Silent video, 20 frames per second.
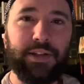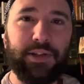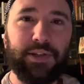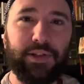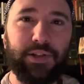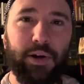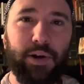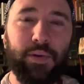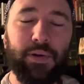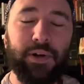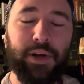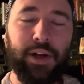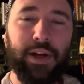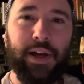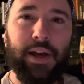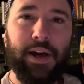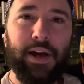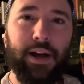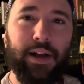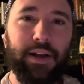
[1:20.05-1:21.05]
So
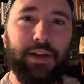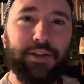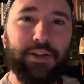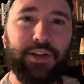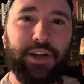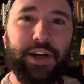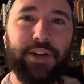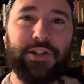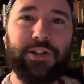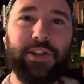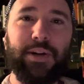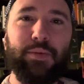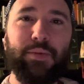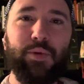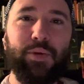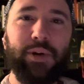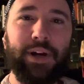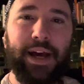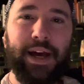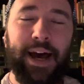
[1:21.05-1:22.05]
I'll share some of
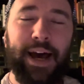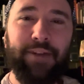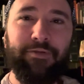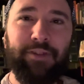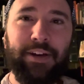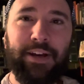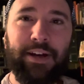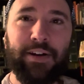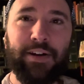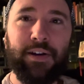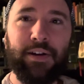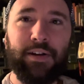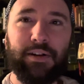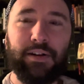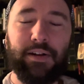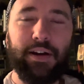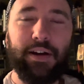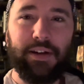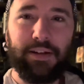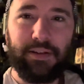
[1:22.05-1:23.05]
what I have
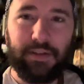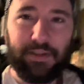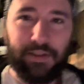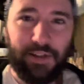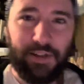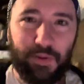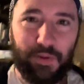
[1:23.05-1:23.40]
here. This is